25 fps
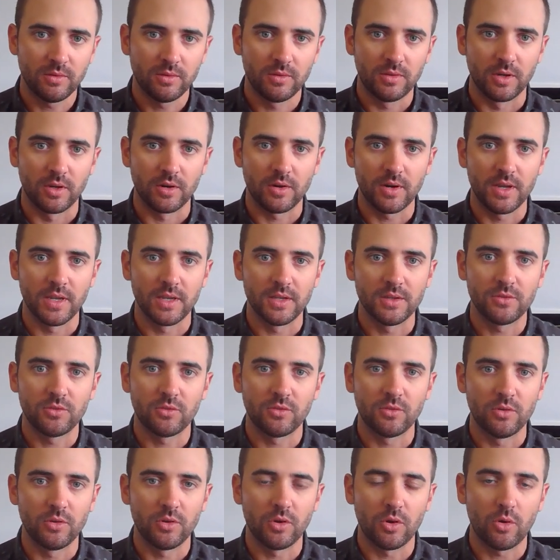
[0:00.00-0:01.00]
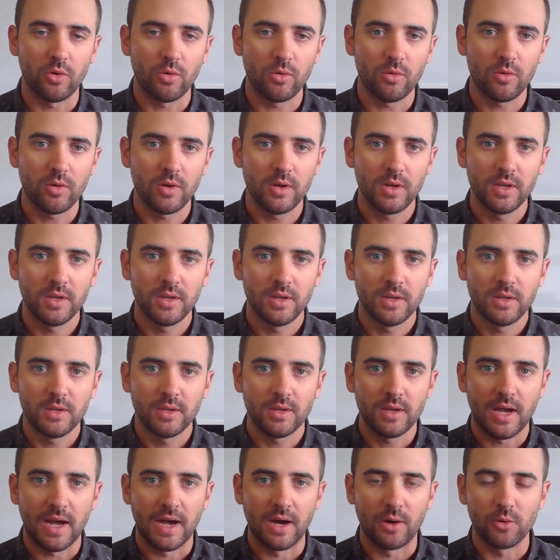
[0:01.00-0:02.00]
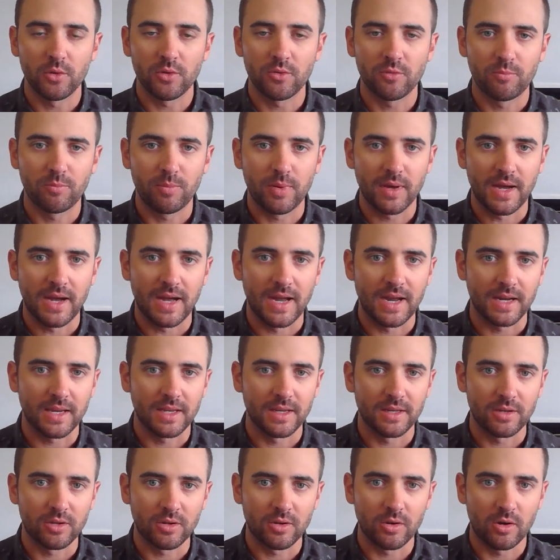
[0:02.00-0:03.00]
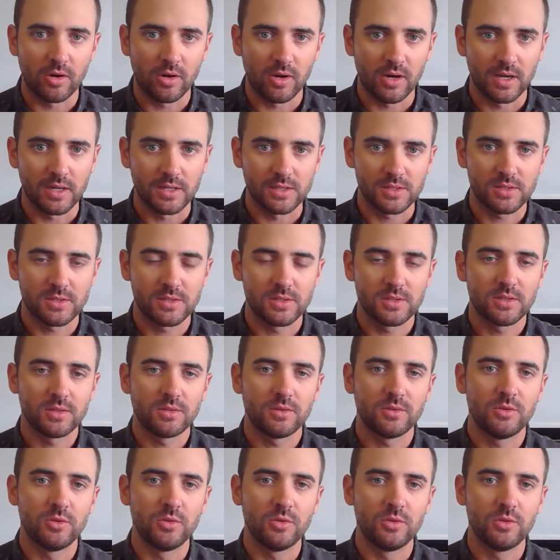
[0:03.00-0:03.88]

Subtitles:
there is no out-of-pocket costs